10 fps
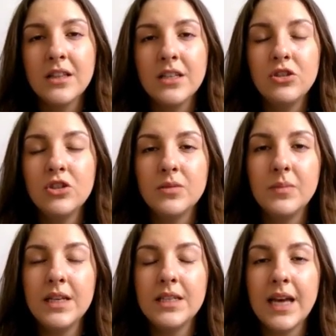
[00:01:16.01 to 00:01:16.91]
This just
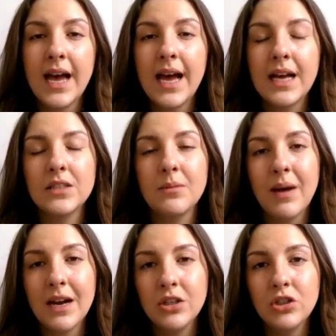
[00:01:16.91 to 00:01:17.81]
means it has
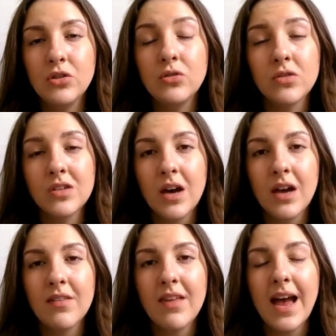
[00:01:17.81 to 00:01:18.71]
magnitude or
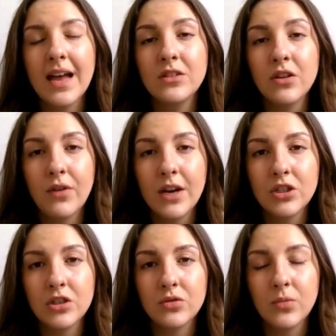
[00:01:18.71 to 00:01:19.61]
size and
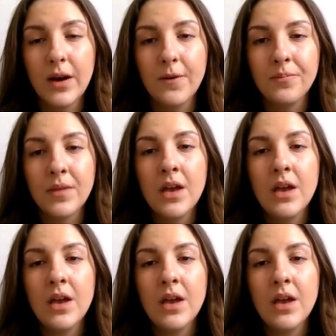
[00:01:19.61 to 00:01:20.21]
direction as well.